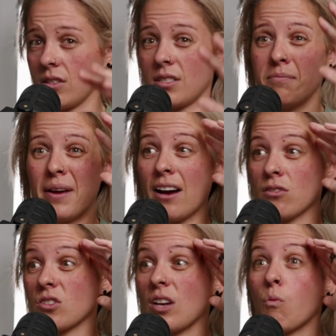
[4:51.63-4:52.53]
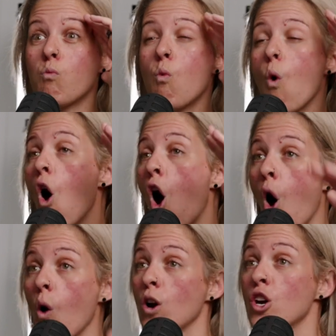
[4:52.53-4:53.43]
To me, I was just like,
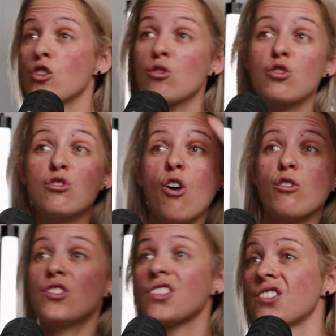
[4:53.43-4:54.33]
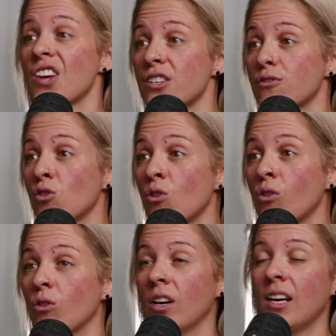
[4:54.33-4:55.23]
whoa, you're so successful.